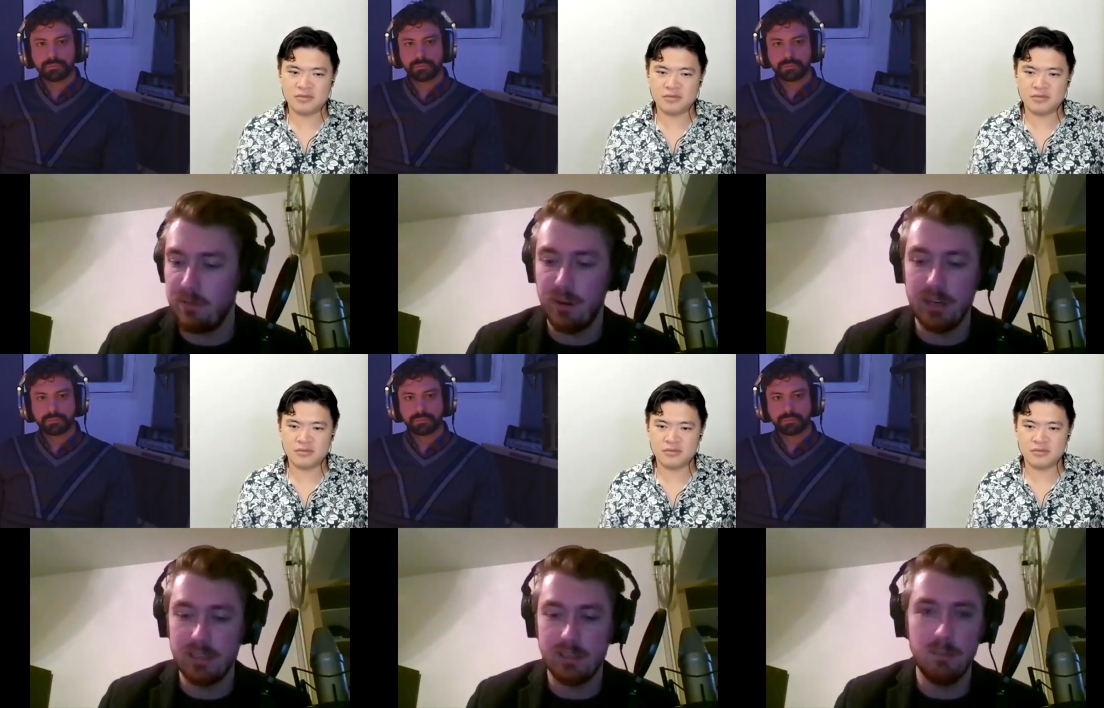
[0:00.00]
Speaker 1: So in
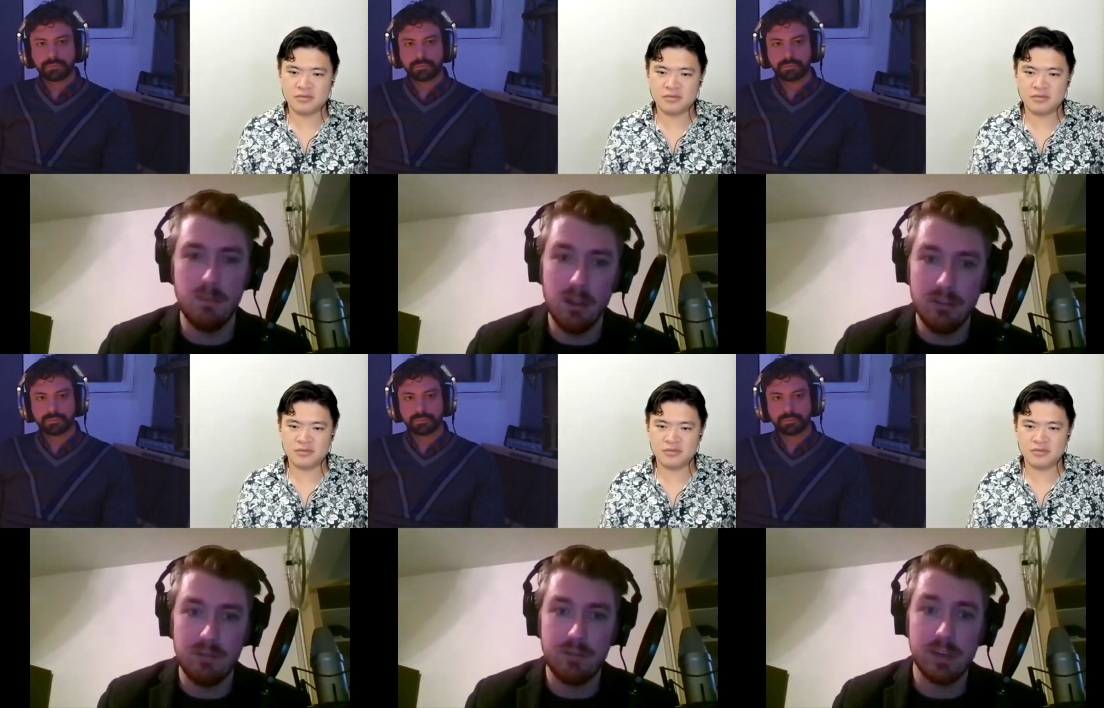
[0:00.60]
Malta, for
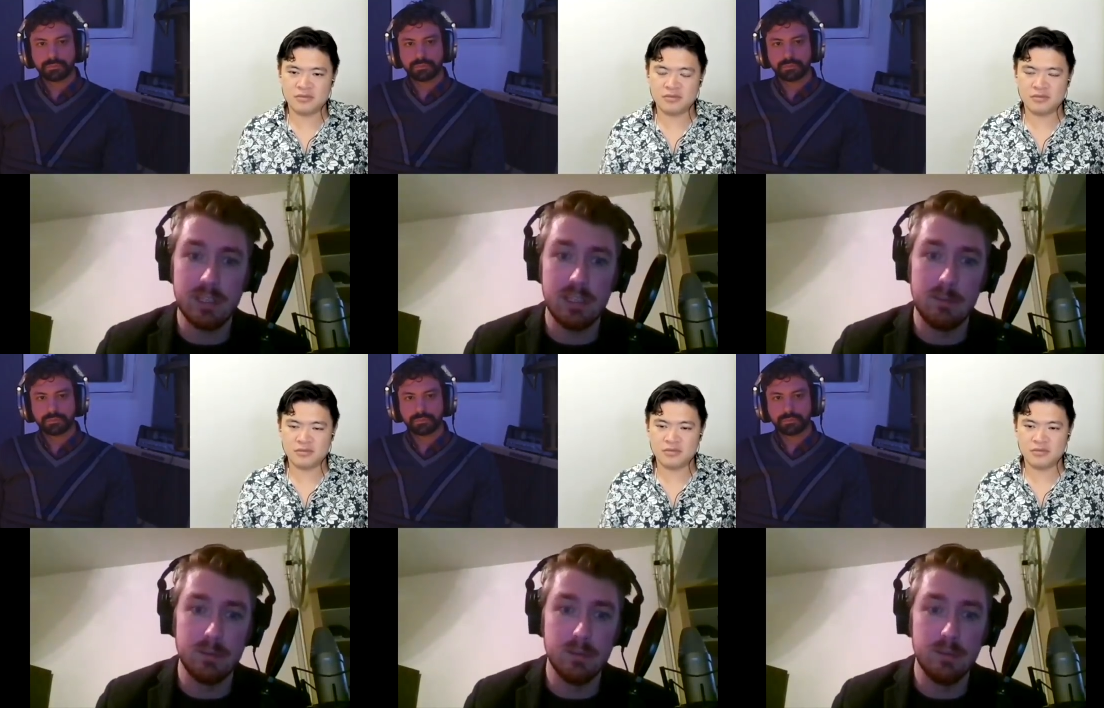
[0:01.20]
example,
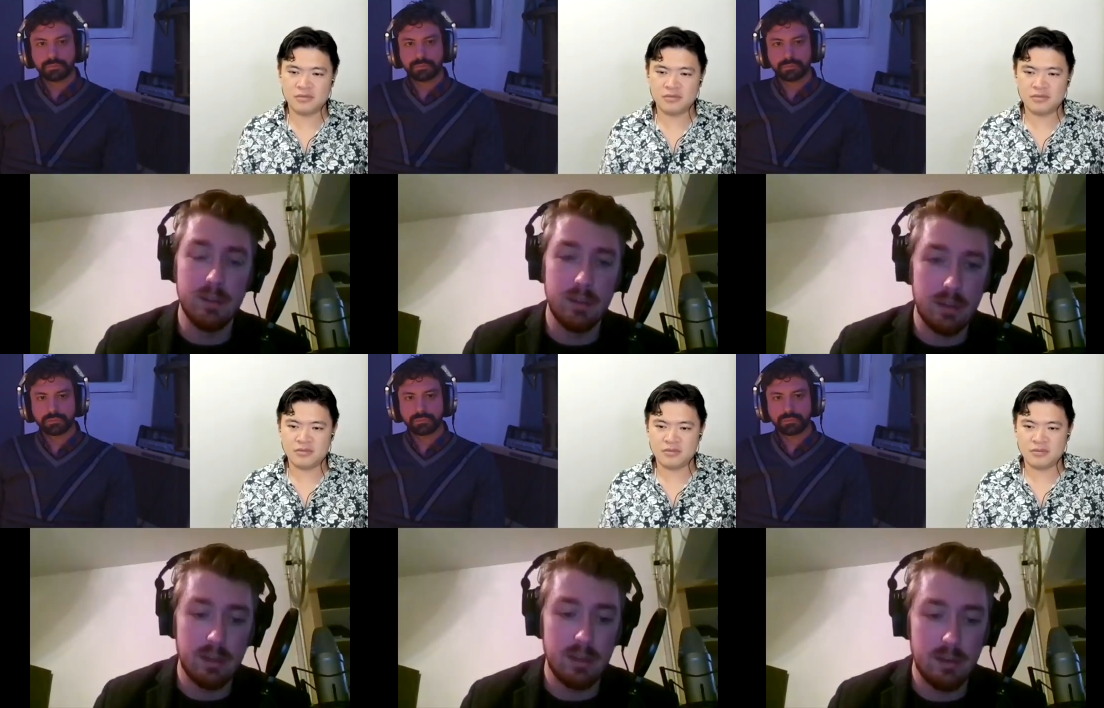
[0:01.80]
uh,
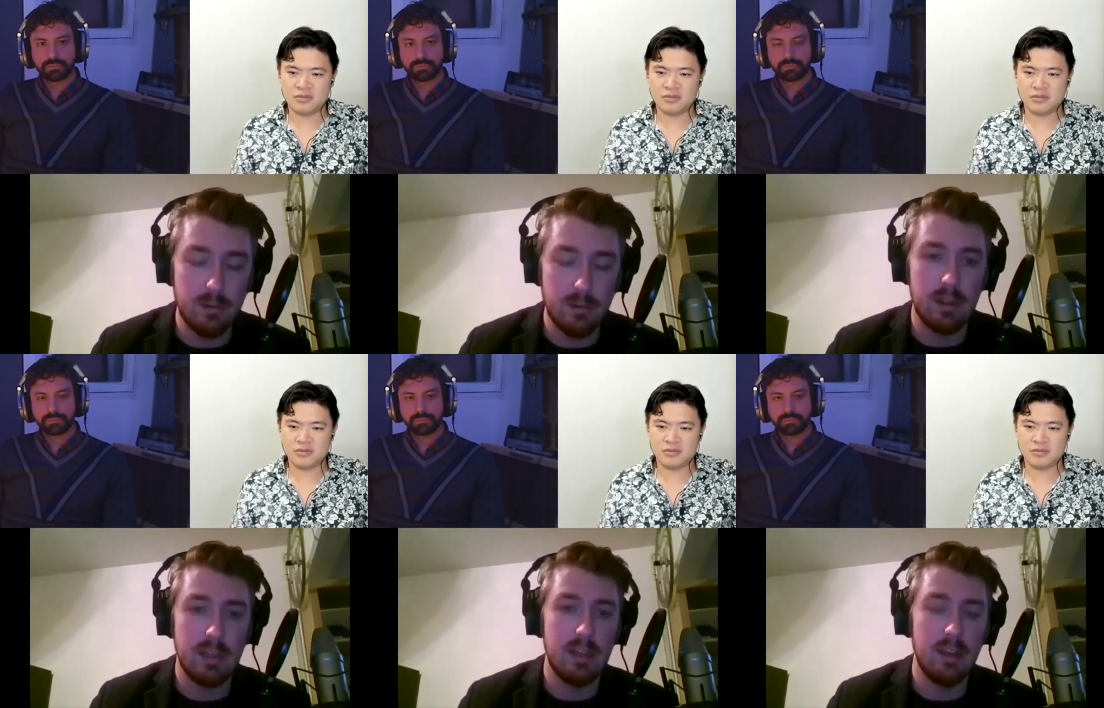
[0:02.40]
an
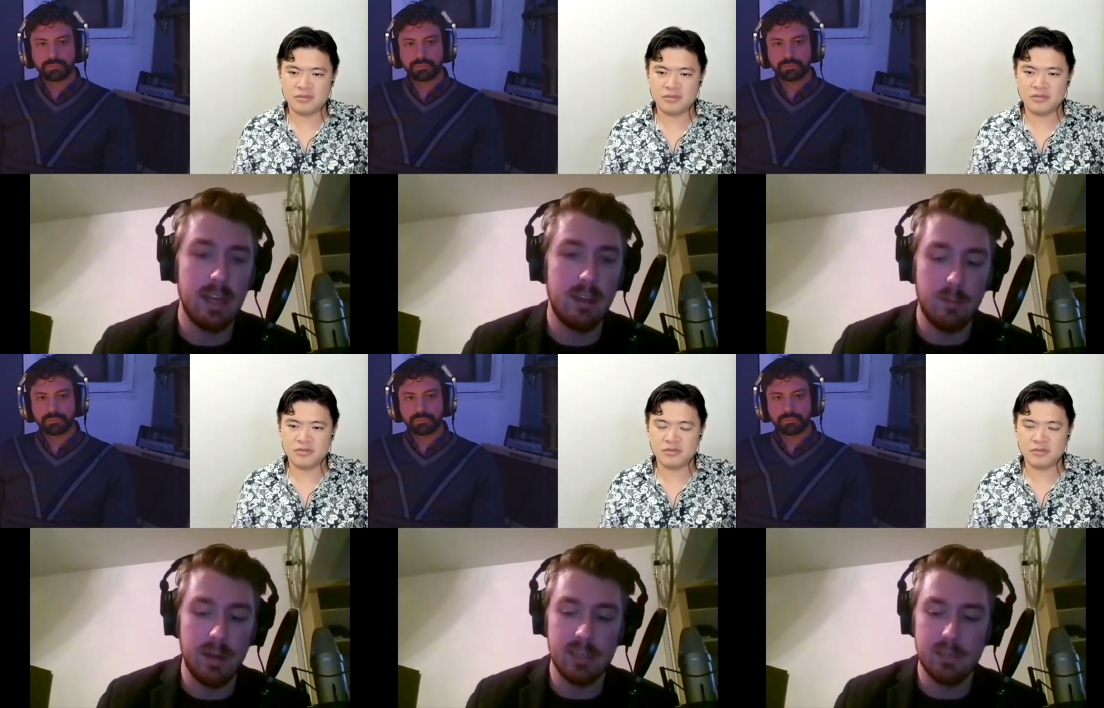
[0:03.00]
incubator is
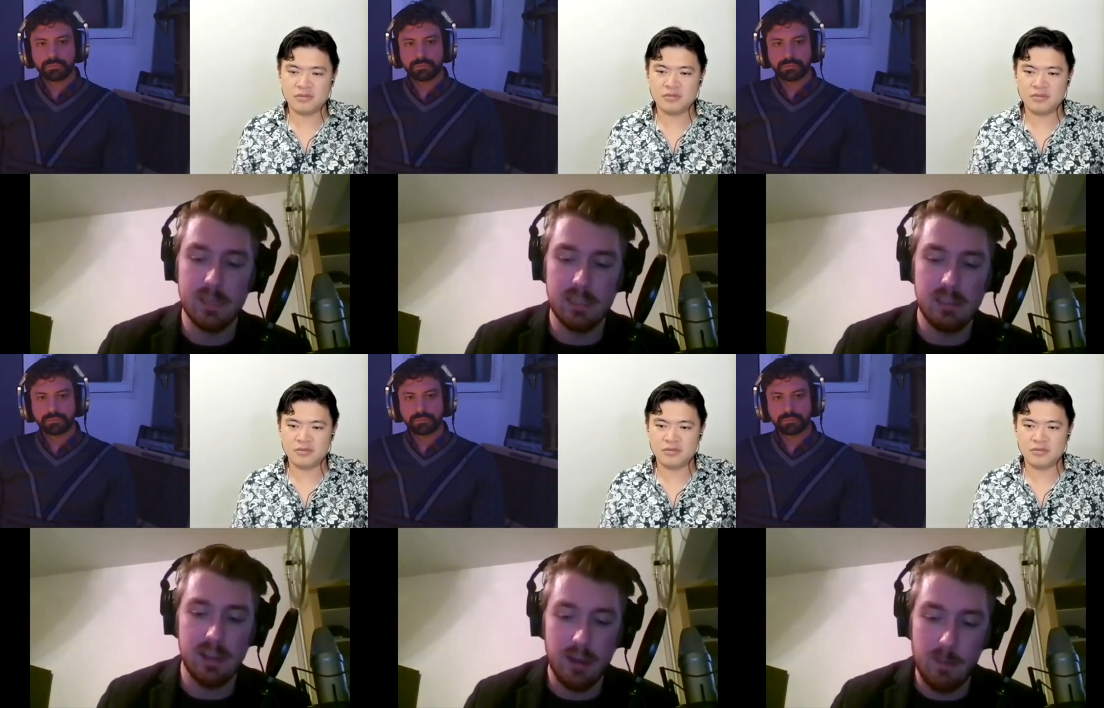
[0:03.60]
being set up,
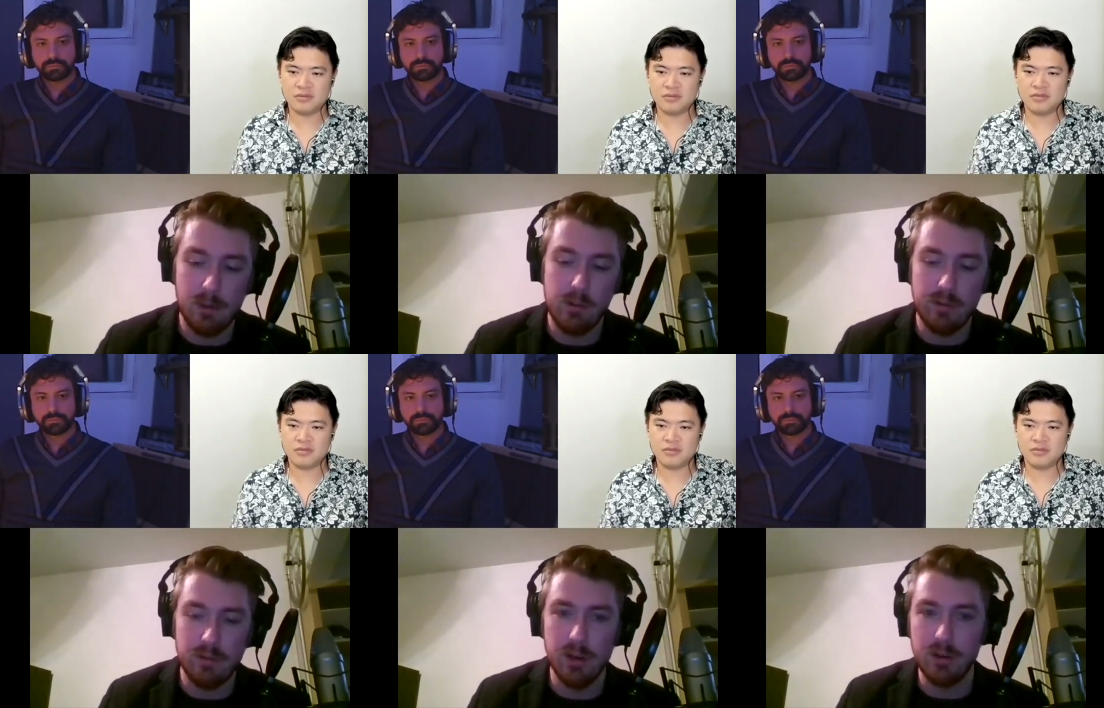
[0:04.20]
and we have
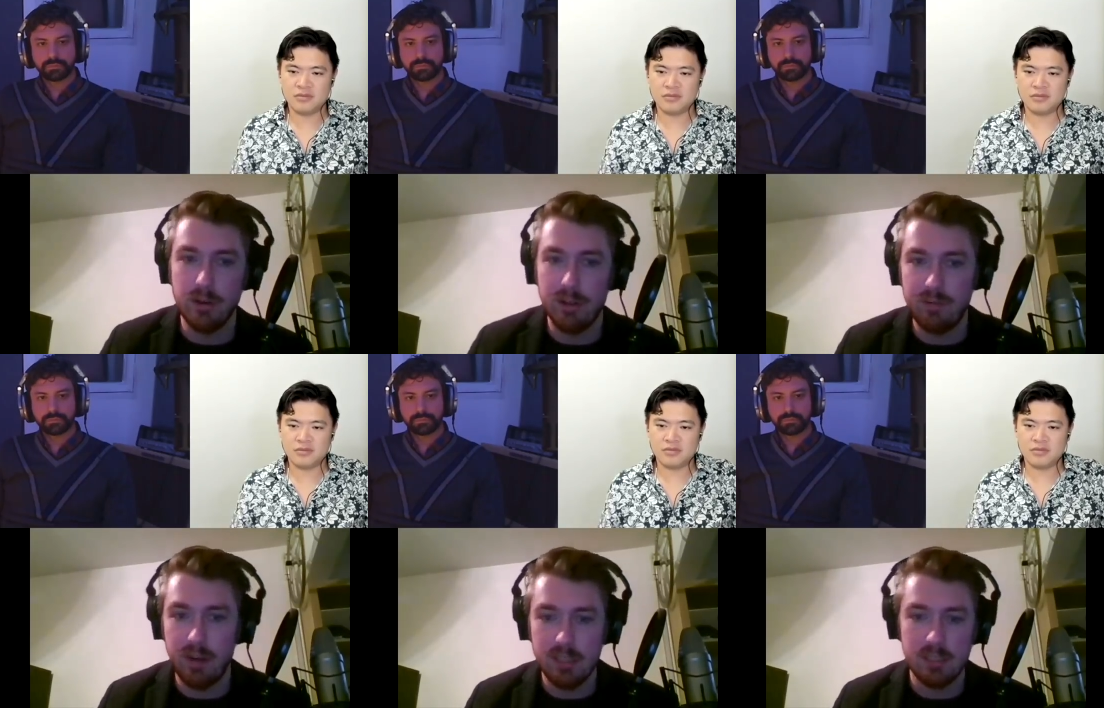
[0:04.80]
local
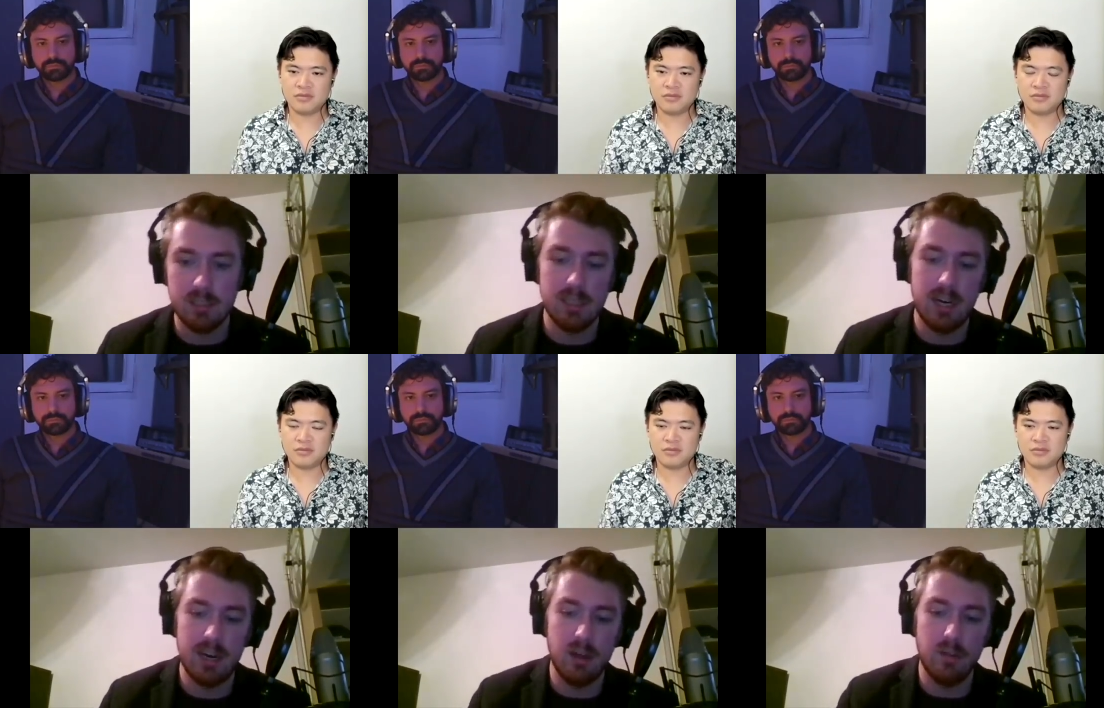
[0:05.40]
advisors there and all
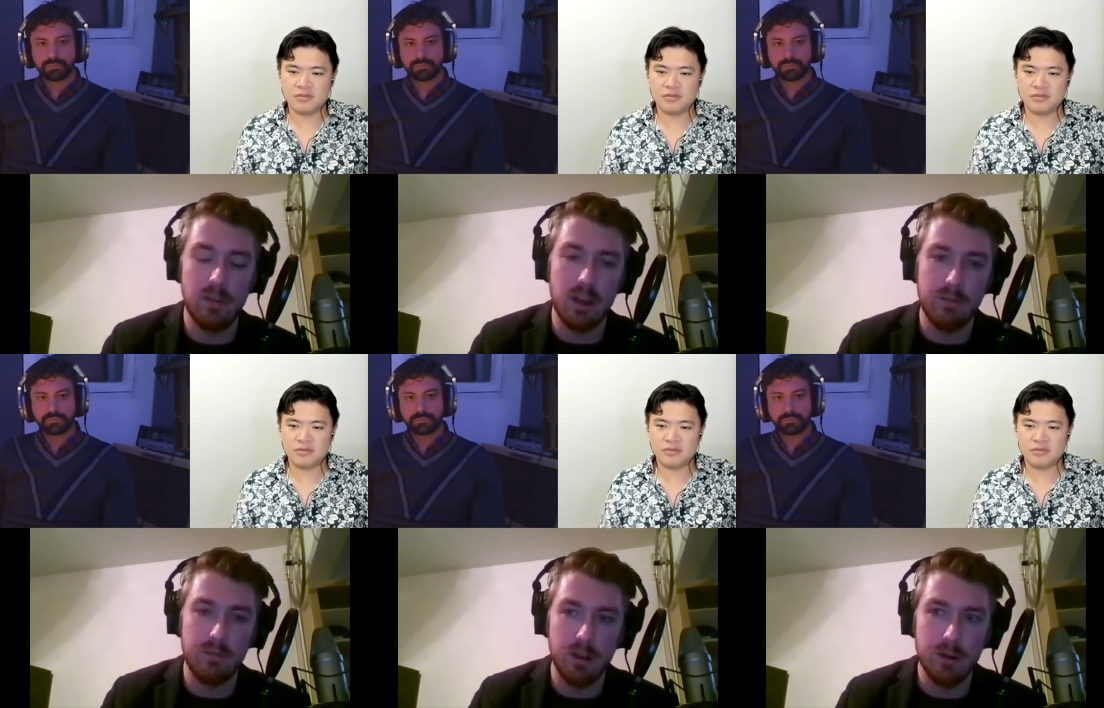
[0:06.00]
the kind of
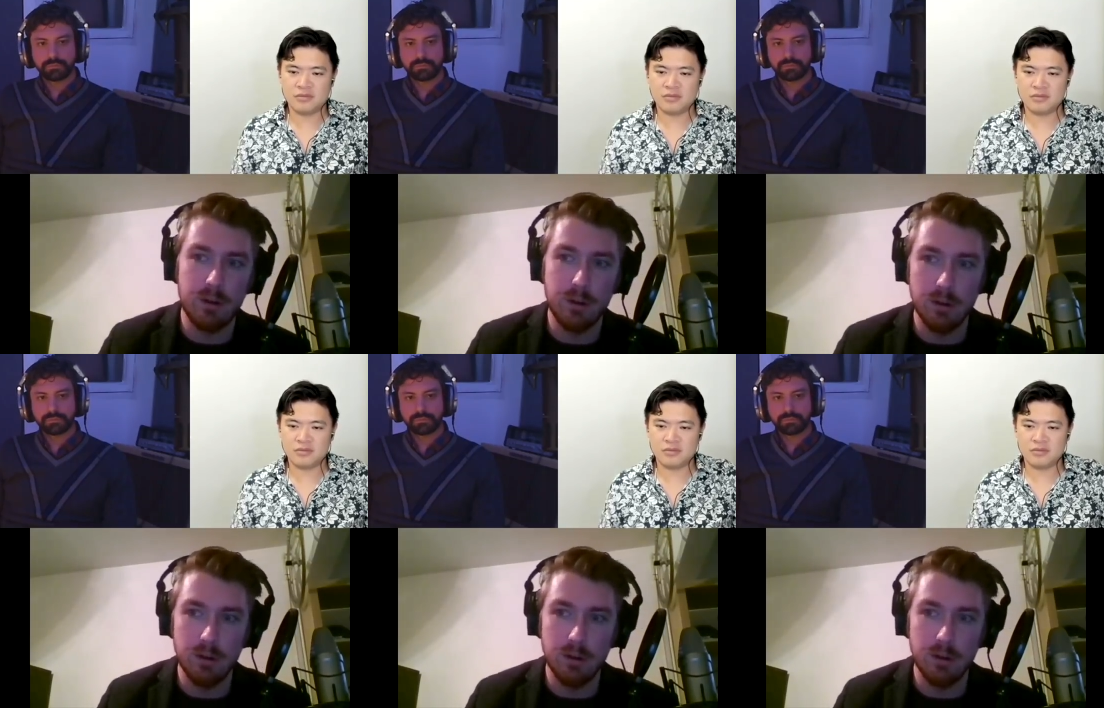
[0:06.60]
local